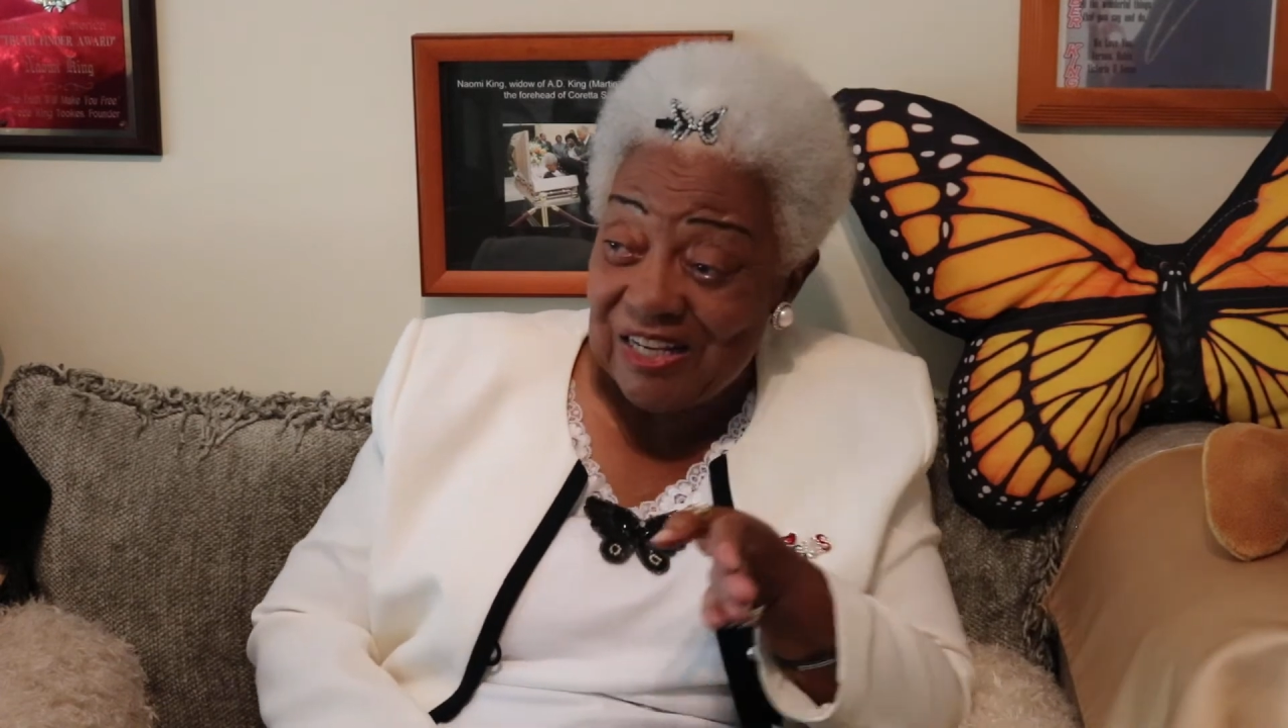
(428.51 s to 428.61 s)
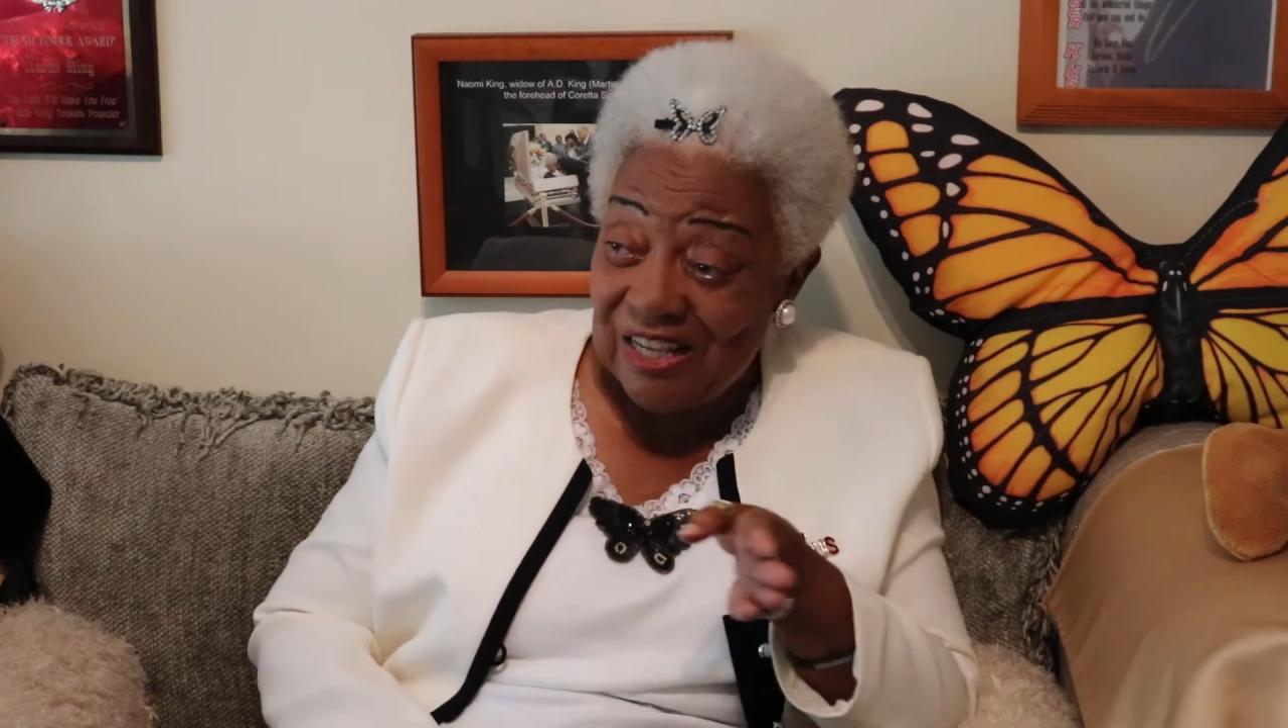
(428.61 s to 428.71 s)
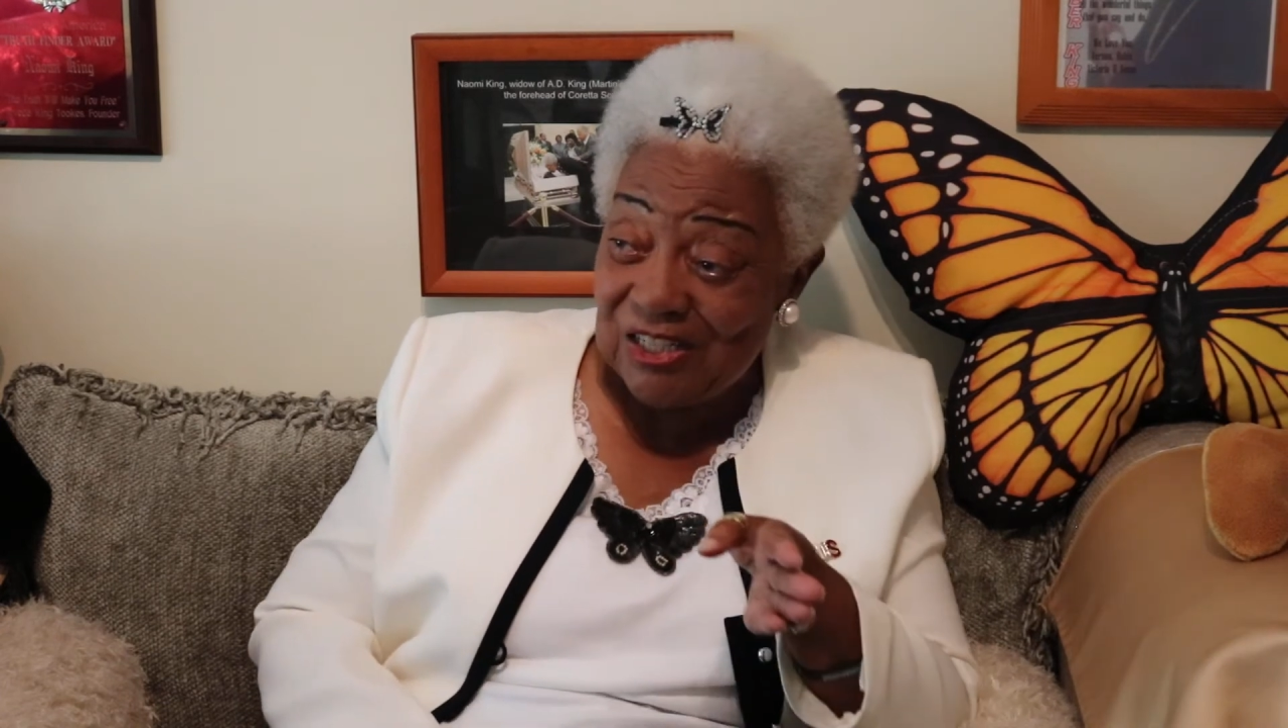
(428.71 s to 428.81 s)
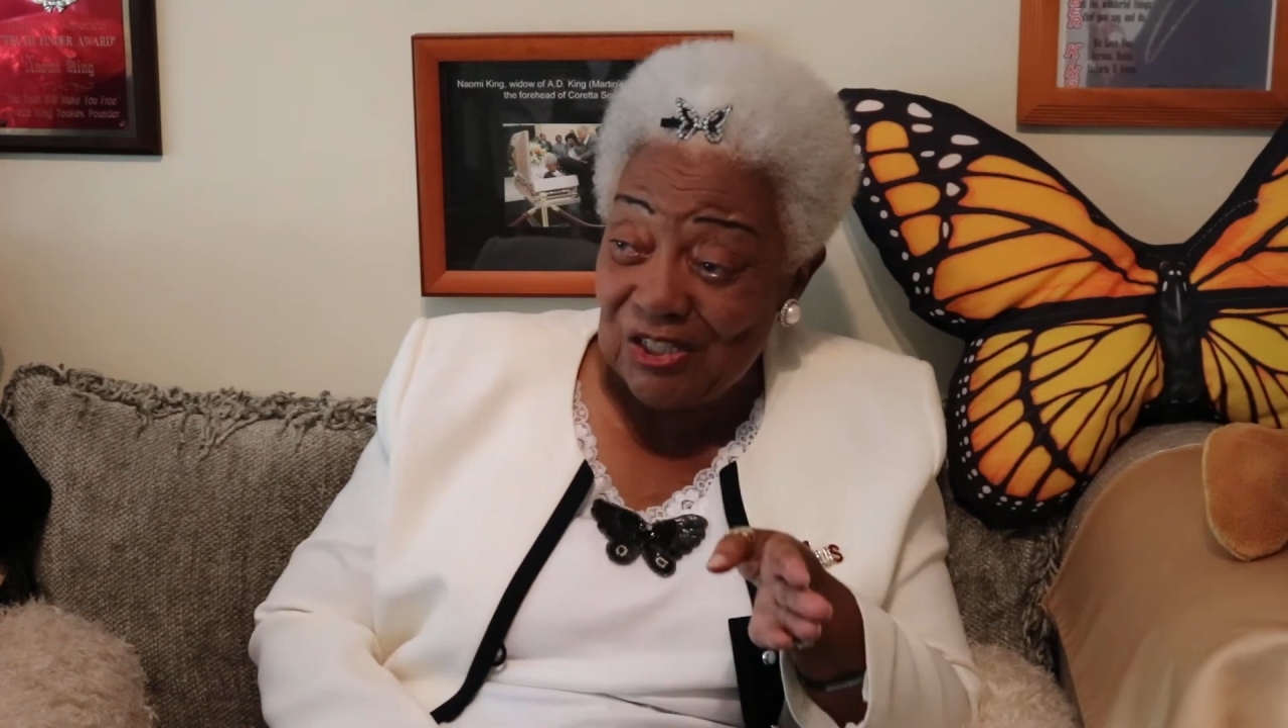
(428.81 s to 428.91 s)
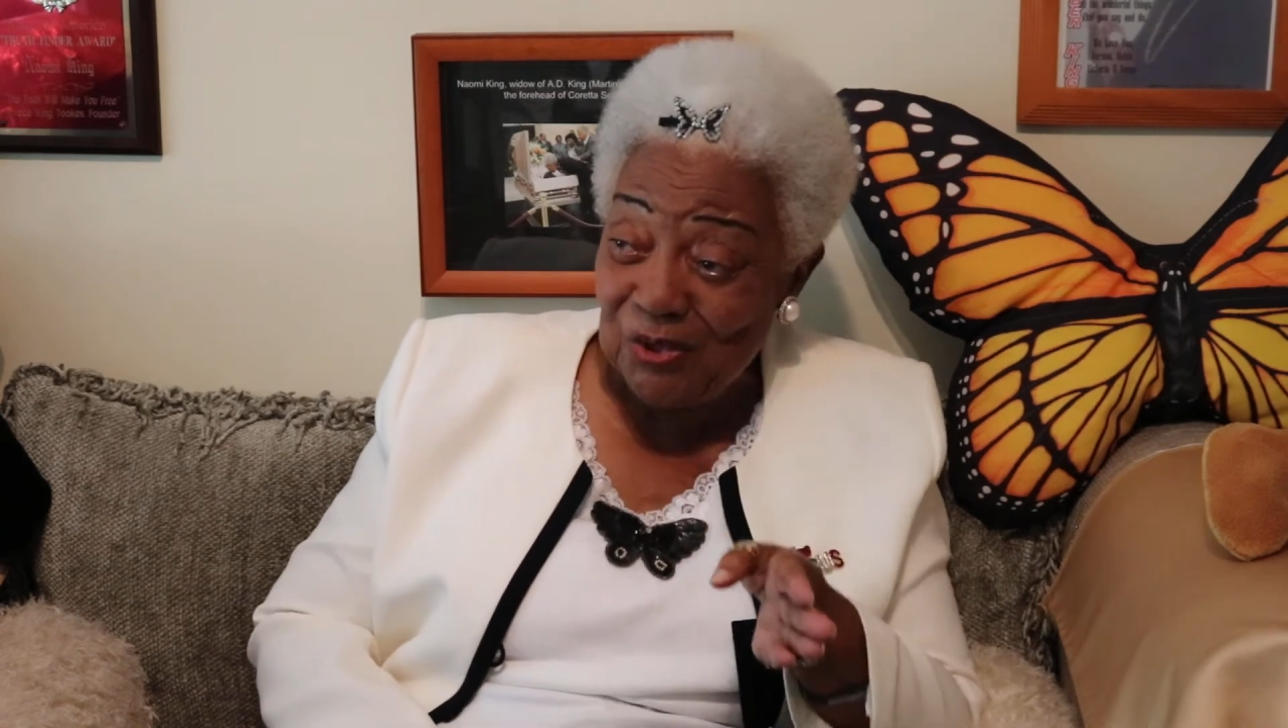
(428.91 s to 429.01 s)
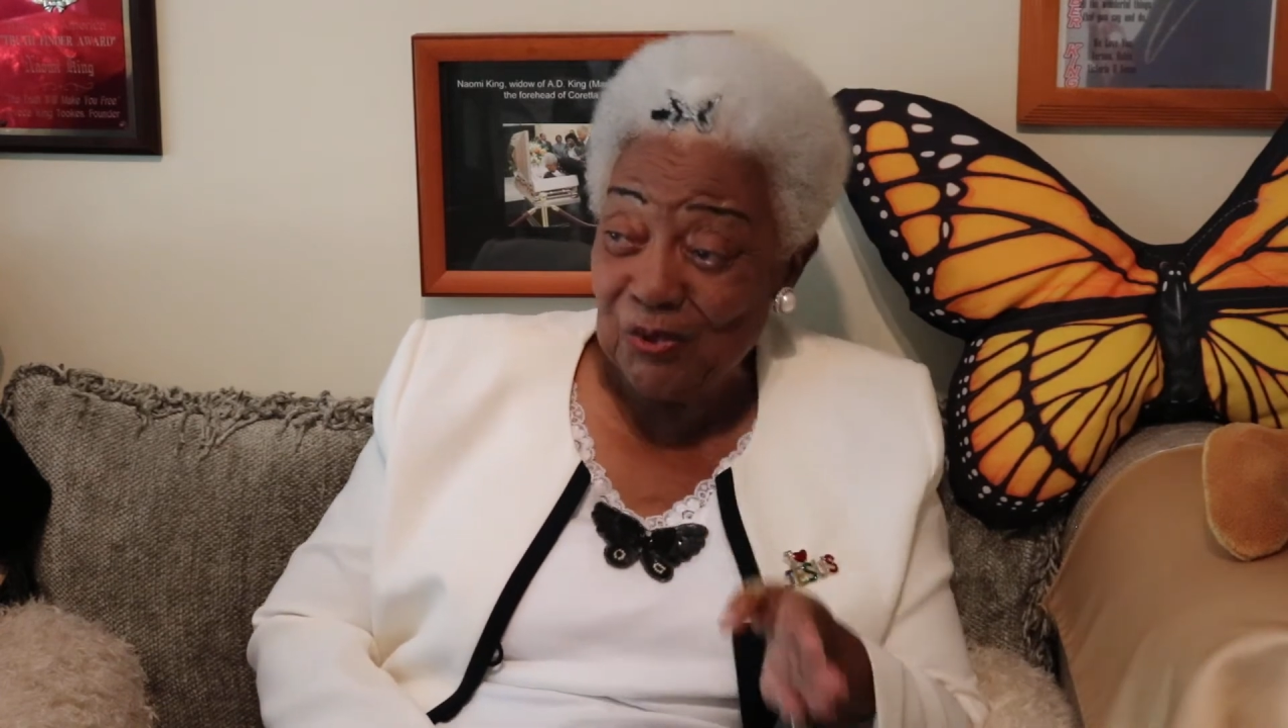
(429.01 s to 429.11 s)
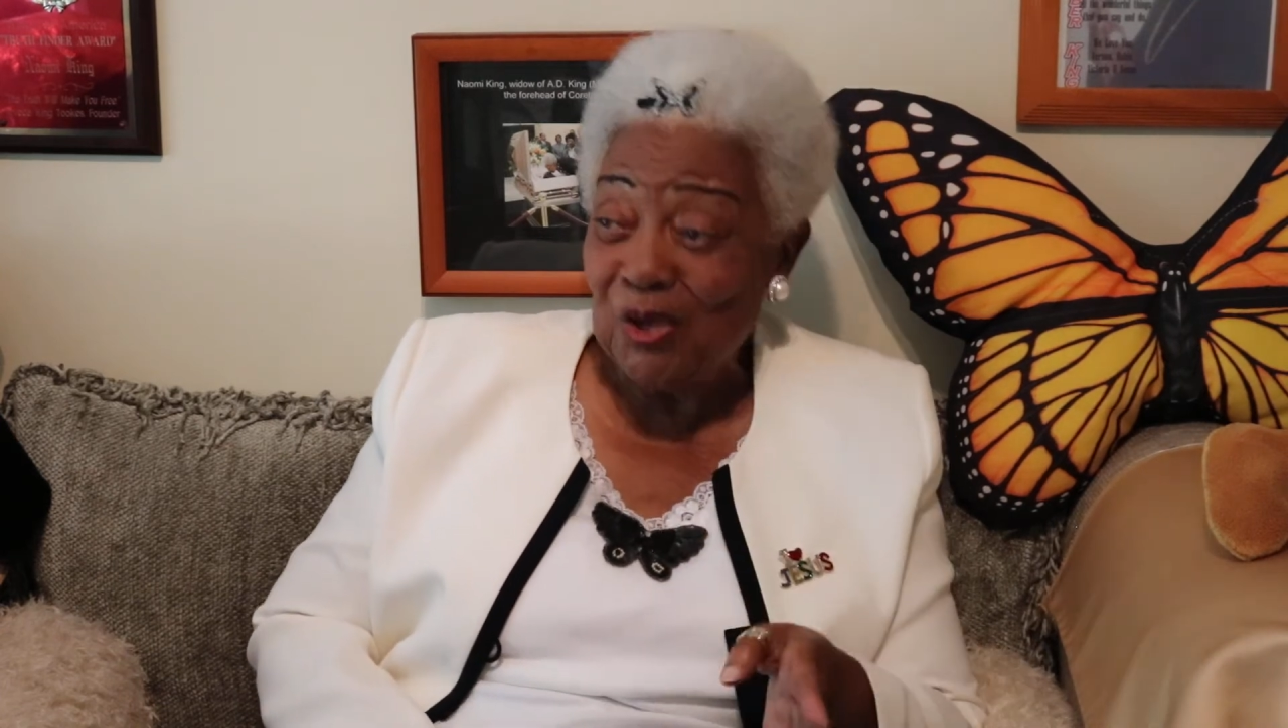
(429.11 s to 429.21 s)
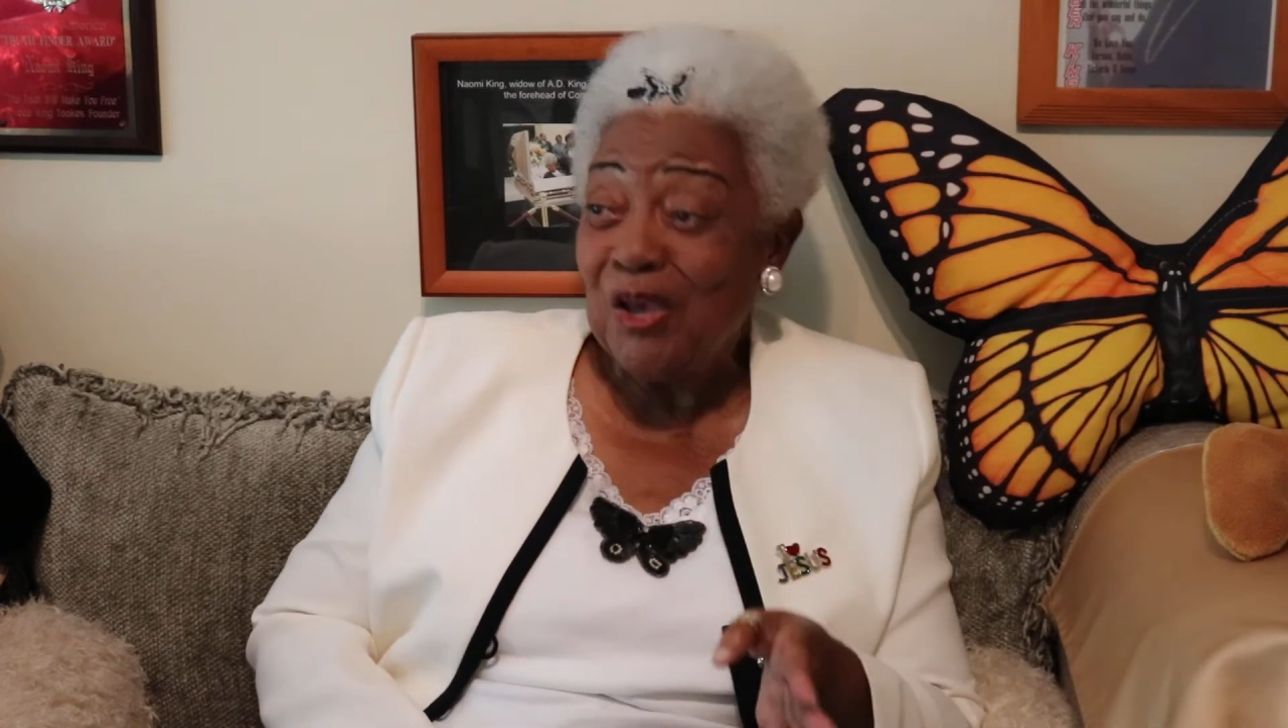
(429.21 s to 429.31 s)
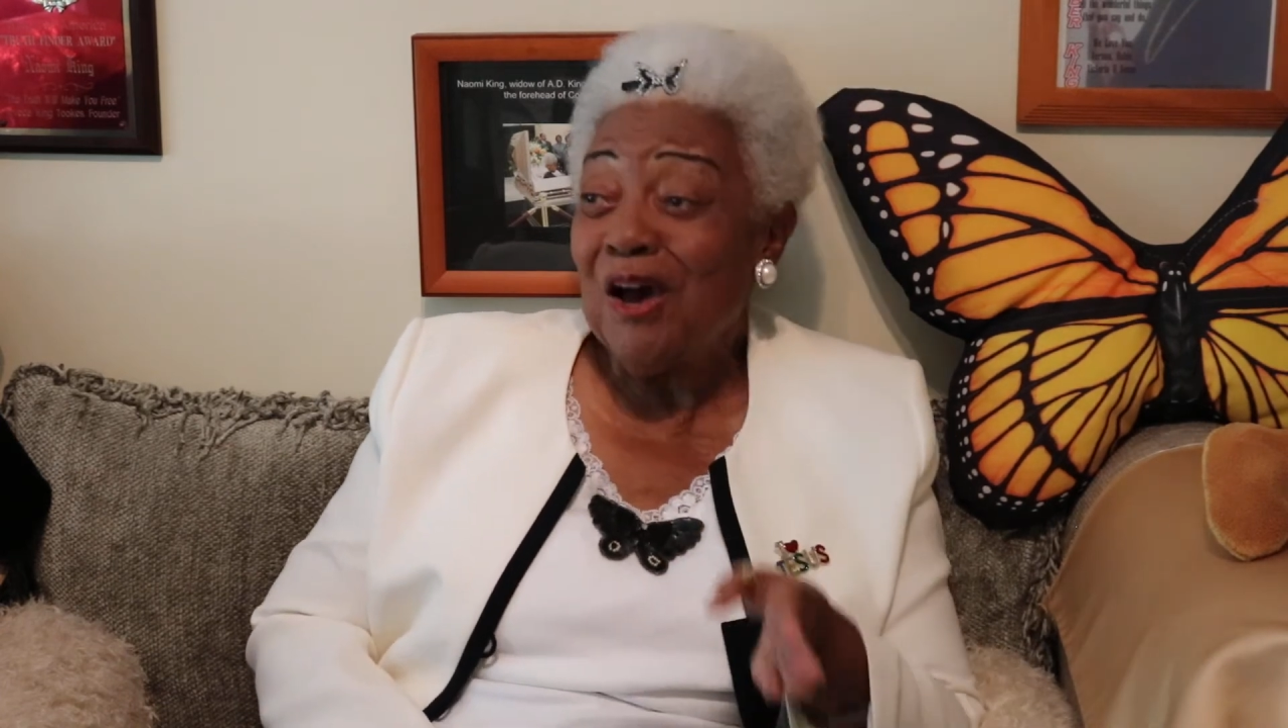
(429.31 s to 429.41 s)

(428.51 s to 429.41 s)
it to